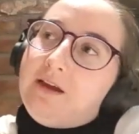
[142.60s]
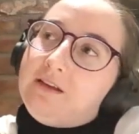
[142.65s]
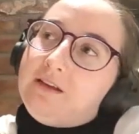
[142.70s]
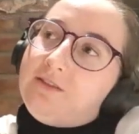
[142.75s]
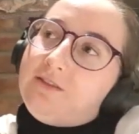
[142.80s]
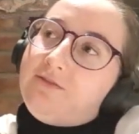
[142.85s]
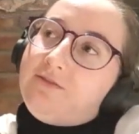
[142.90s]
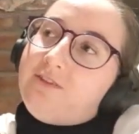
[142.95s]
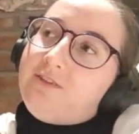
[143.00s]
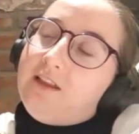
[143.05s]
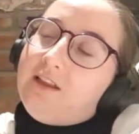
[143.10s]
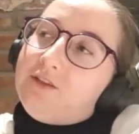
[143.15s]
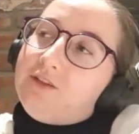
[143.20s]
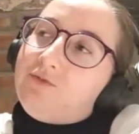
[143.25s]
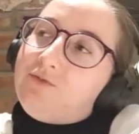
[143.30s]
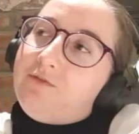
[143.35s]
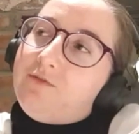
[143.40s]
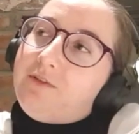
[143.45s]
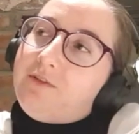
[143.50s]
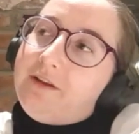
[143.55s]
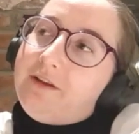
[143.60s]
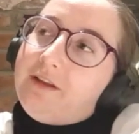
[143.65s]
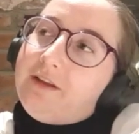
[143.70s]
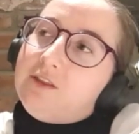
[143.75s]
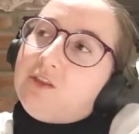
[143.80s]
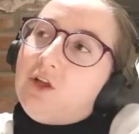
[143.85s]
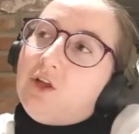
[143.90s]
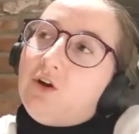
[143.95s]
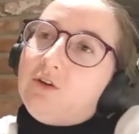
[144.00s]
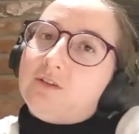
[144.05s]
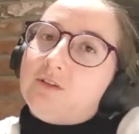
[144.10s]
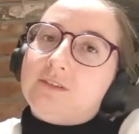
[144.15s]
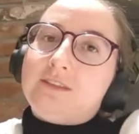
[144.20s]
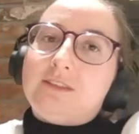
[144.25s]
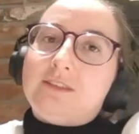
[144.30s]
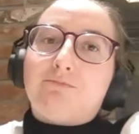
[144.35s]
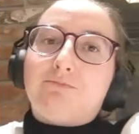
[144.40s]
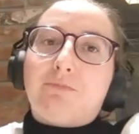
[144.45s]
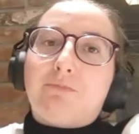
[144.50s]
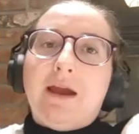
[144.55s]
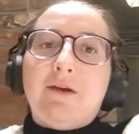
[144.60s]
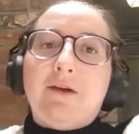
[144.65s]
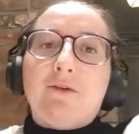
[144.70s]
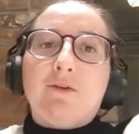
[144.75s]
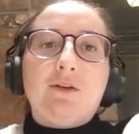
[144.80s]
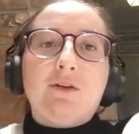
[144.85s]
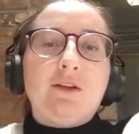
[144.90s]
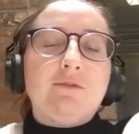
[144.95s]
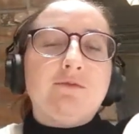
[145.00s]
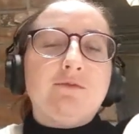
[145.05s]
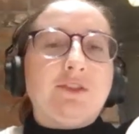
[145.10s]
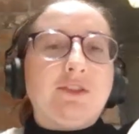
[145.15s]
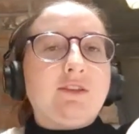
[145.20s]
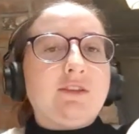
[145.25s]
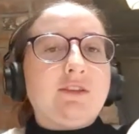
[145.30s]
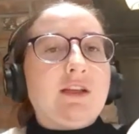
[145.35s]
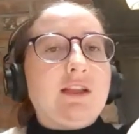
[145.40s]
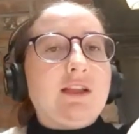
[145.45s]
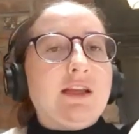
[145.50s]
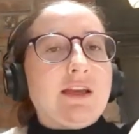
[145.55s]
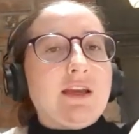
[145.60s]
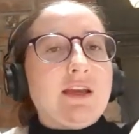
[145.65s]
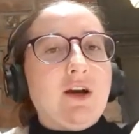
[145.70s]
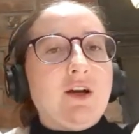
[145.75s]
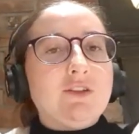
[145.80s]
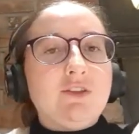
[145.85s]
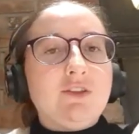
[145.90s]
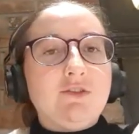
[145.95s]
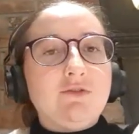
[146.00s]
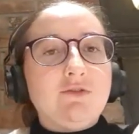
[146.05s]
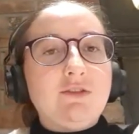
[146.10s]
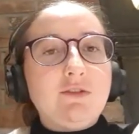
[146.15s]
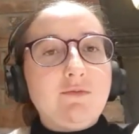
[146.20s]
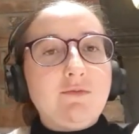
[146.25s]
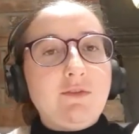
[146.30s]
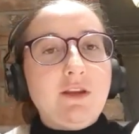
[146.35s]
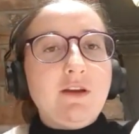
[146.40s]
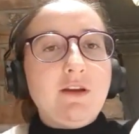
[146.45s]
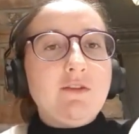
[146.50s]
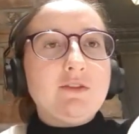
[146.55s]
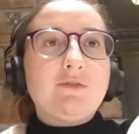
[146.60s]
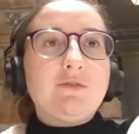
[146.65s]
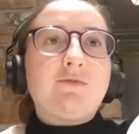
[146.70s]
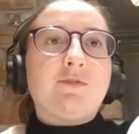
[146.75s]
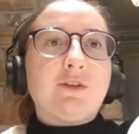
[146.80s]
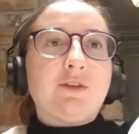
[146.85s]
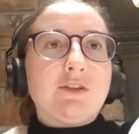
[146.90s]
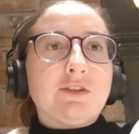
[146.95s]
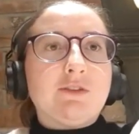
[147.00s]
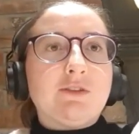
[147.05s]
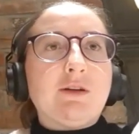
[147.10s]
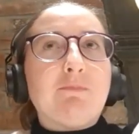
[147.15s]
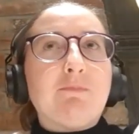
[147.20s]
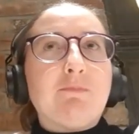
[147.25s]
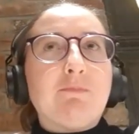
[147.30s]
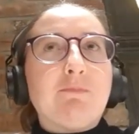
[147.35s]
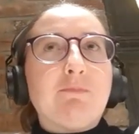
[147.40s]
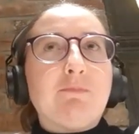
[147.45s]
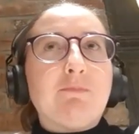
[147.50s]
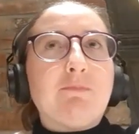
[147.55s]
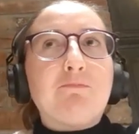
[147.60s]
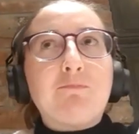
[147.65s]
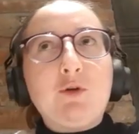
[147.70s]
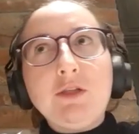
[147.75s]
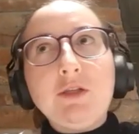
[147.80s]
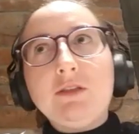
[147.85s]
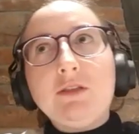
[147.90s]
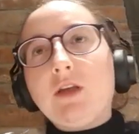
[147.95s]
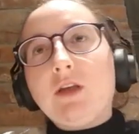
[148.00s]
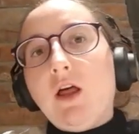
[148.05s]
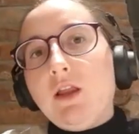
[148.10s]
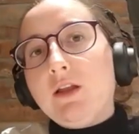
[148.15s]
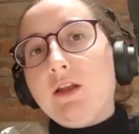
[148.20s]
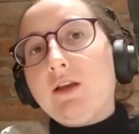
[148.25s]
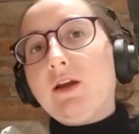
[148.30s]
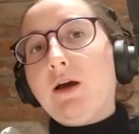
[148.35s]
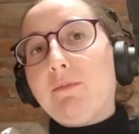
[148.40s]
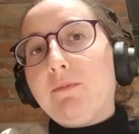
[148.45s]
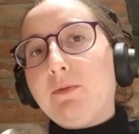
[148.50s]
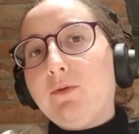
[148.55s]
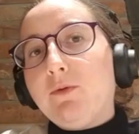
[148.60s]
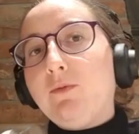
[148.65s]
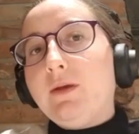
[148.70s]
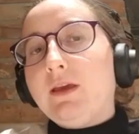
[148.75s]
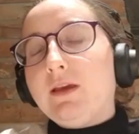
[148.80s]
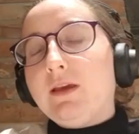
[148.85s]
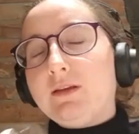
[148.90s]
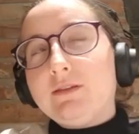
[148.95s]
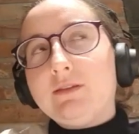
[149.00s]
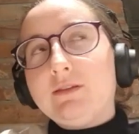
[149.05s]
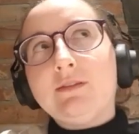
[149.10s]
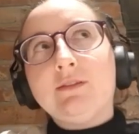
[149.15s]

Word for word: fell into a very long spiral of just clicking on YouTube videos for a good solid couple weeks.